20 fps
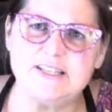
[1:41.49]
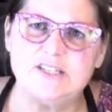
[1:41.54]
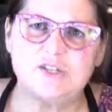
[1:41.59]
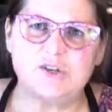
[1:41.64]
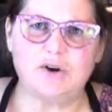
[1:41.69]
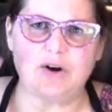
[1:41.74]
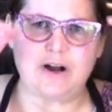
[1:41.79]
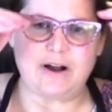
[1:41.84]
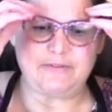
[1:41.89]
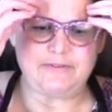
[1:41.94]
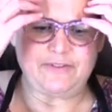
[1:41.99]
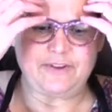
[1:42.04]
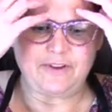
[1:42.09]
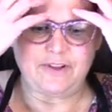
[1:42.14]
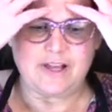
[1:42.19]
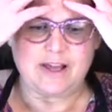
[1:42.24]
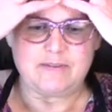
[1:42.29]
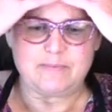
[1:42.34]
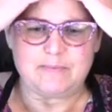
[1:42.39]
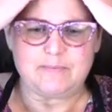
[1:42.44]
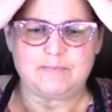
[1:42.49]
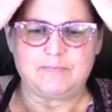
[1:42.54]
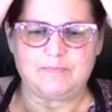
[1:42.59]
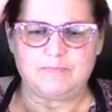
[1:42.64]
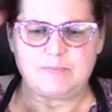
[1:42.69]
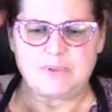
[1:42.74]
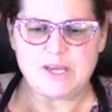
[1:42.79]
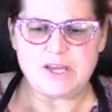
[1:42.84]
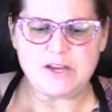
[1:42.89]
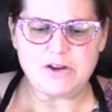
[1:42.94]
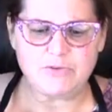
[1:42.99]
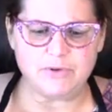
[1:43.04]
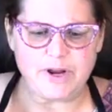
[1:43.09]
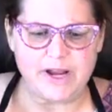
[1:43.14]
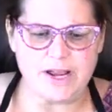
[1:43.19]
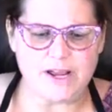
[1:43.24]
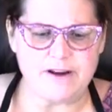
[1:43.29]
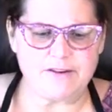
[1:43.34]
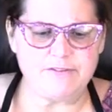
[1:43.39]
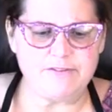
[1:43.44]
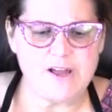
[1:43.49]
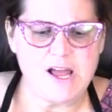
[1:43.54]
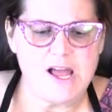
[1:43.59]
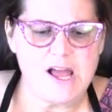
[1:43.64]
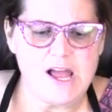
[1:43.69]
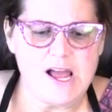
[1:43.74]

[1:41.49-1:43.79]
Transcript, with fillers: So I feel like being creative,